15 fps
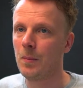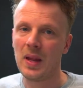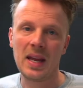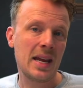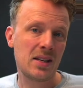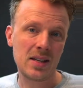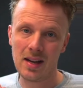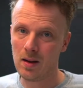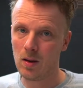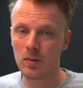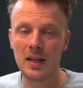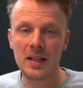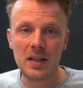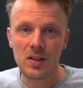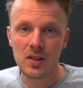And as I
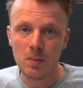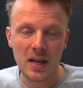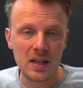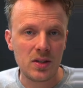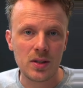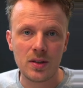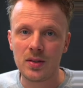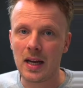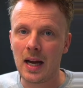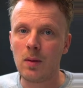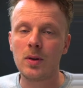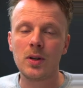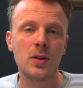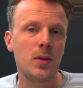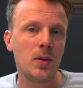already mentioned, I
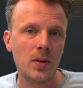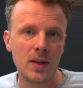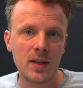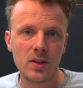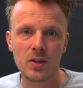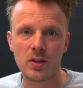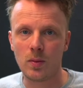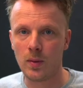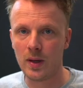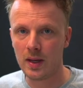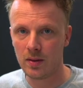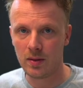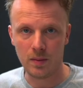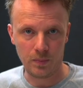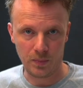want to do this
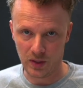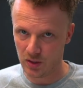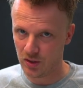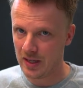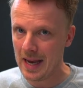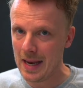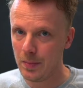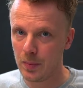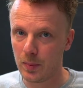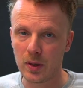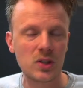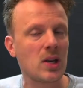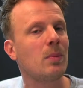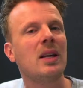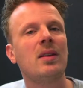with Stape
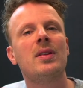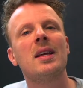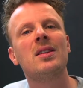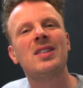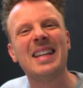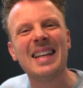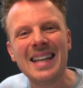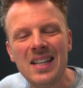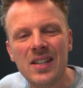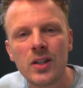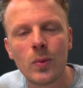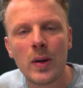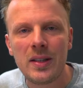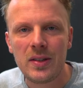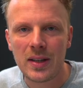because I believe that's the easiest
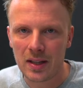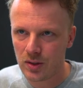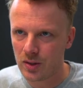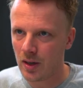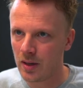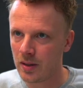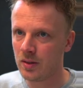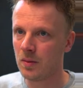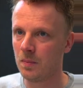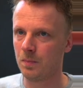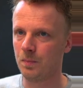way to get started.